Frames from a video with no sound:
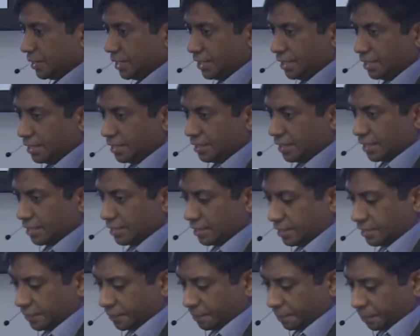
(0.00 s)
here
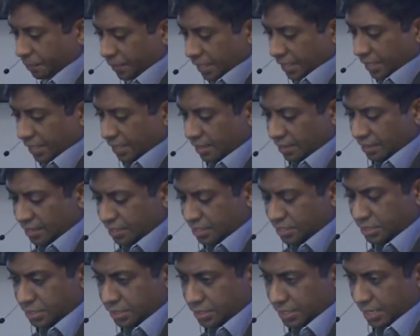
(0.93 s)
that in
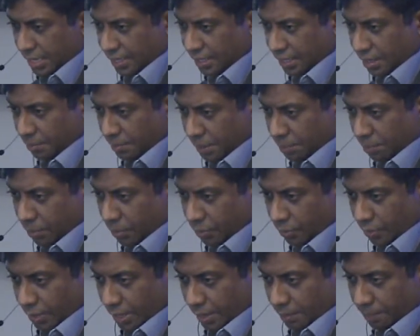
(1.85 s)
this academic
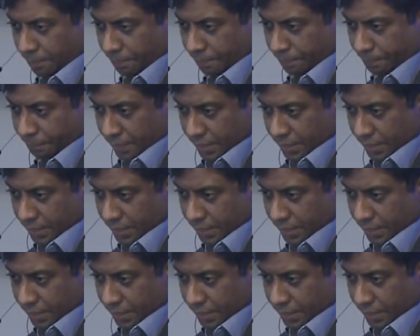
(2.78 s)
program,